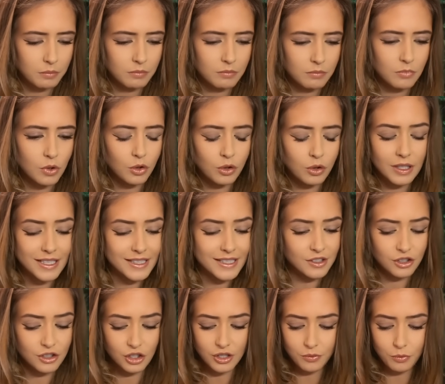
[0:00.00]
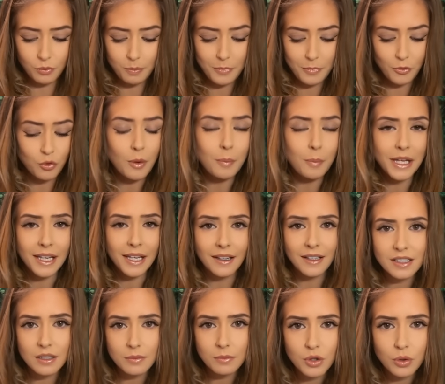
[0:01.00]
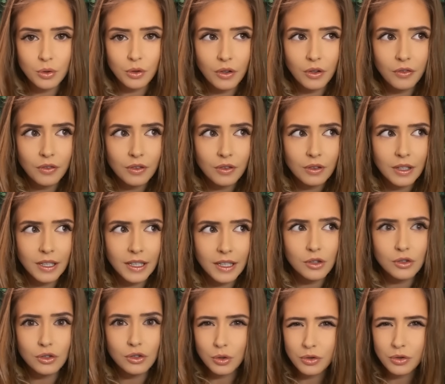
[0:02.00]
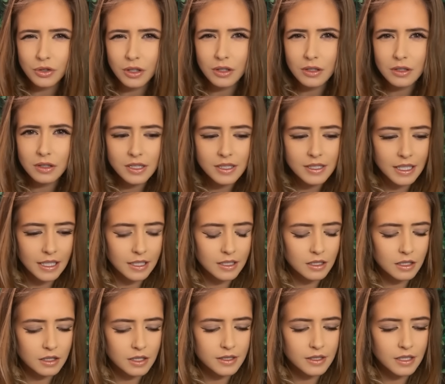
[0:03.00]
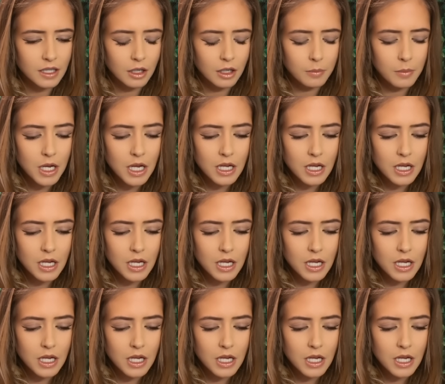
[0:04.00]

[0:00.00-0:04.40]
or is just remaining some sort of like neutral state at this time.